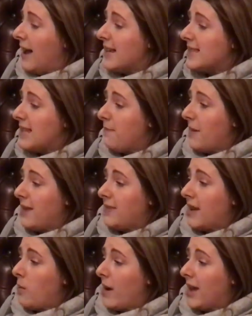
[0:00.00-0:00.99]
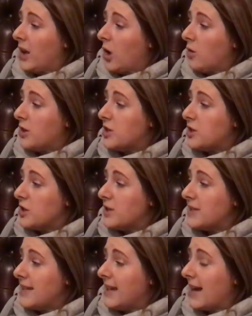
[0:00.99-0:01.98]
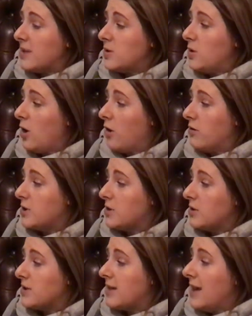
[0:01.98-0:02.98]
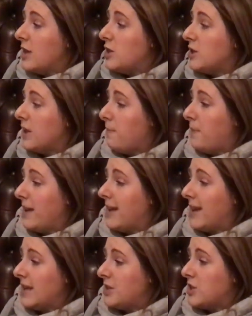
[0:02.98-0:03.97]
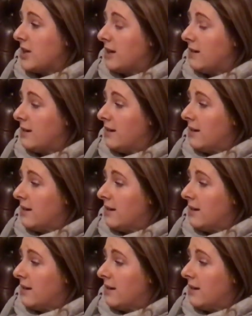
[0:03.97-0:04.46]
as they made their way along the dusty castle corridors to the big kitchen.